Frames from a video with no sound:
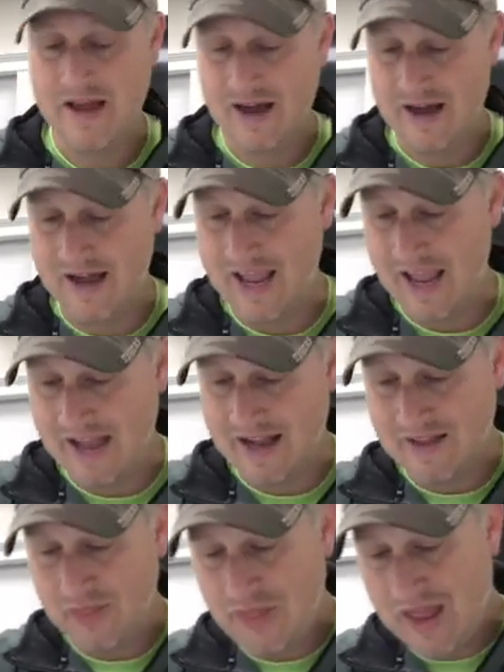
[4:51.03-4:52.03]
Uh,
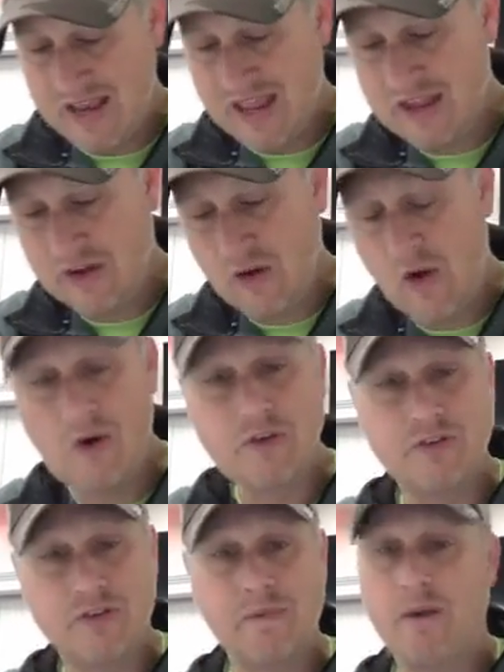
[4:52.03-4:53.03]
and then he
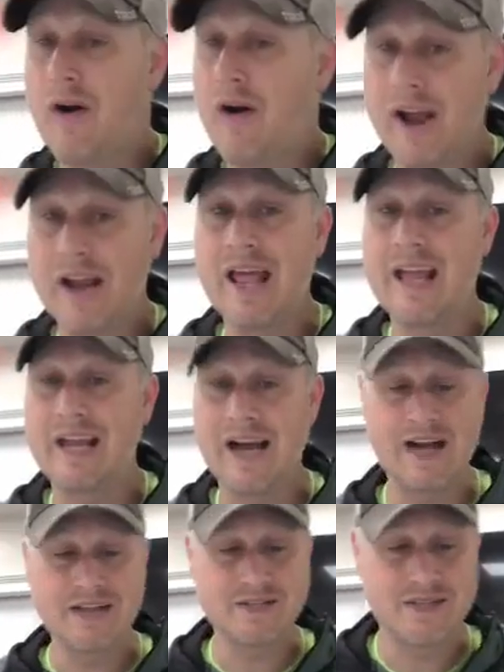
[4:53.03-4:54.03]
calls them, all right, hey
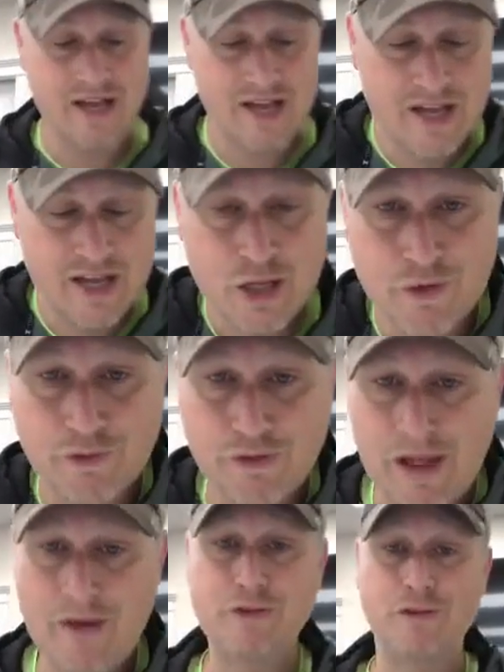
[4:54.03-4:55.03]
guys, you've
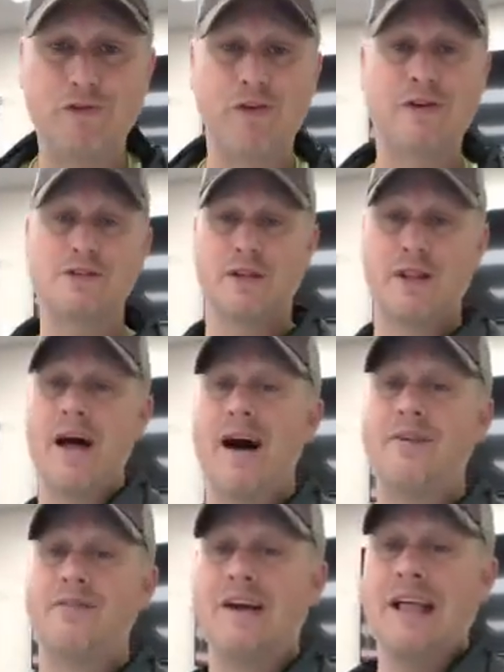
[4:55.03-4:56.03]
left your first
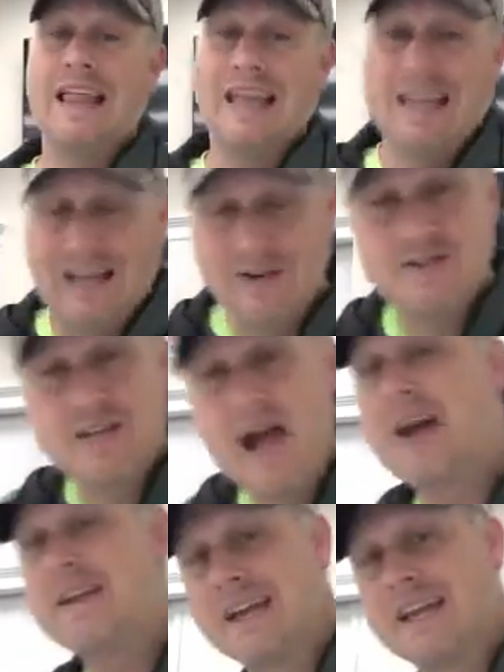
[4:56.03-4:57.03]
love. Here's
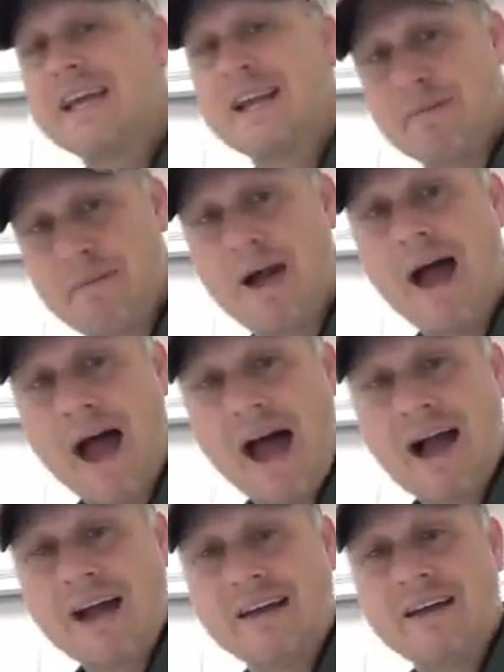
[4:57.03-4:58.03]
how you get it
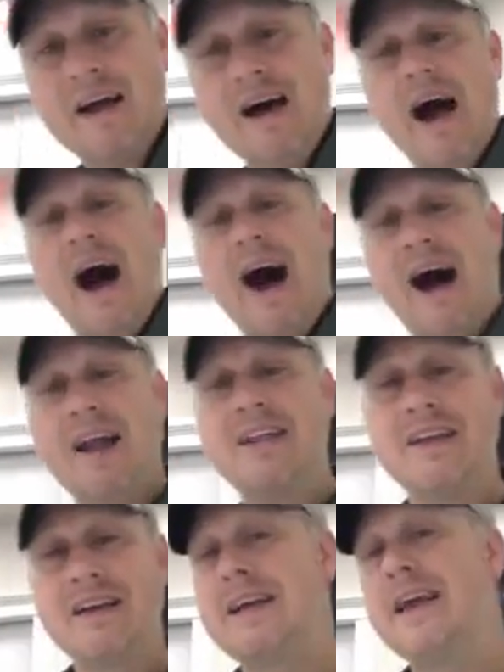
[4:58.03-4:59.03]
back. How do
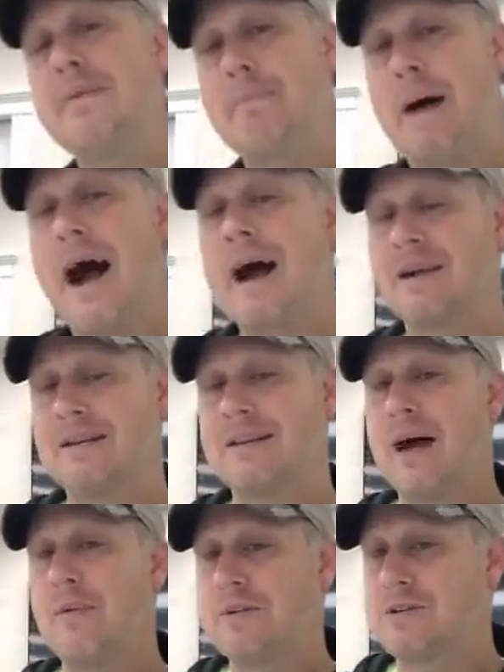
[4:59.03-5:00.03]
you get back to
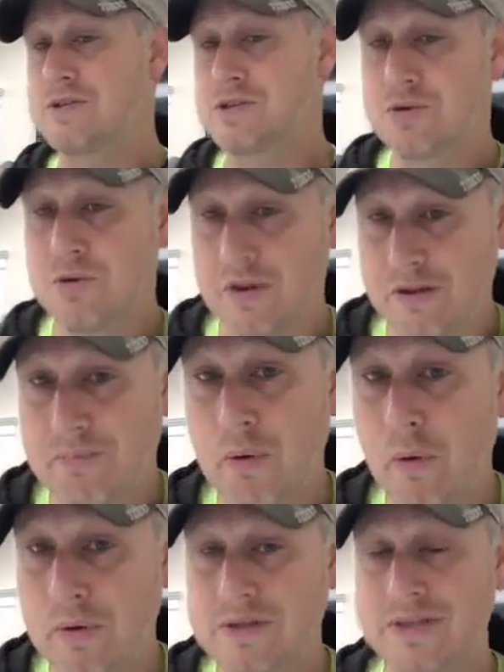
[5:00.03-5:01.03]
that which is truly
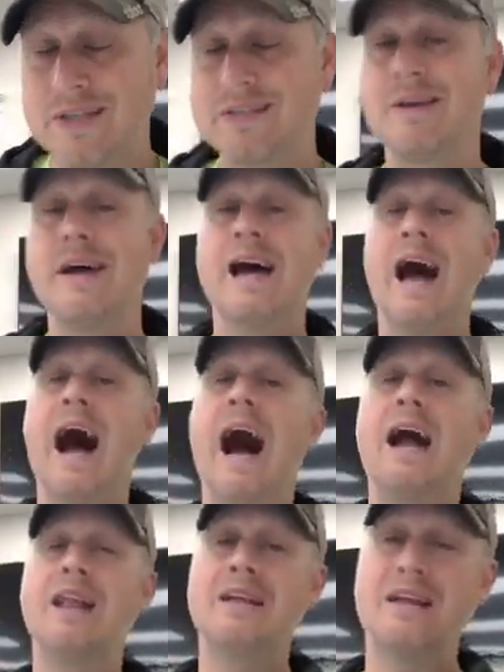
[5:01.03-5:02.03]
important?
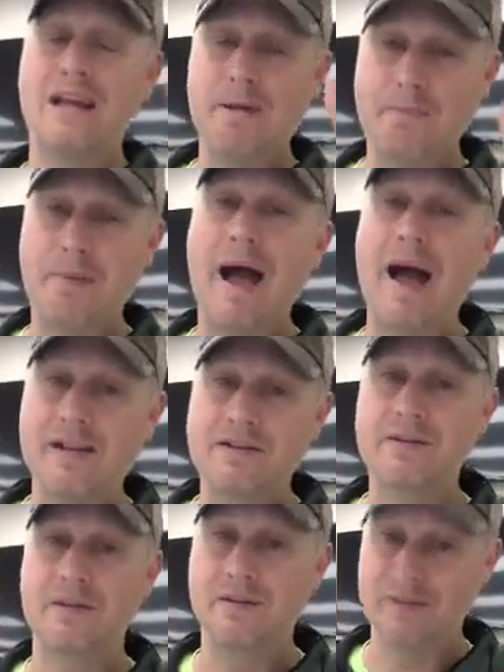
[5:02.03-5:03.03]
How do you get back
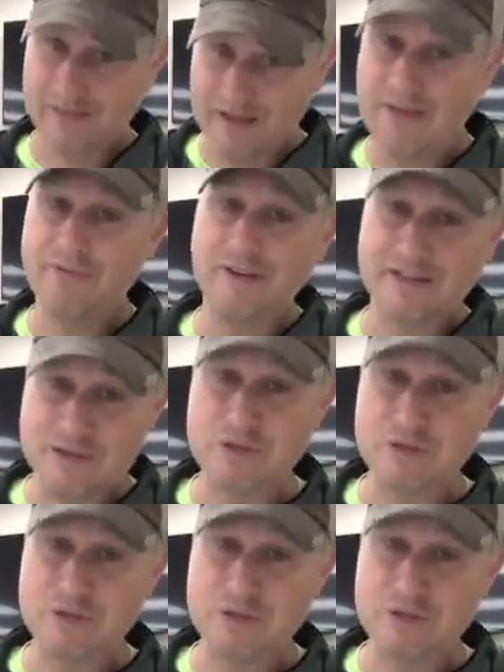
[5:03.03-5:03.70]
to loving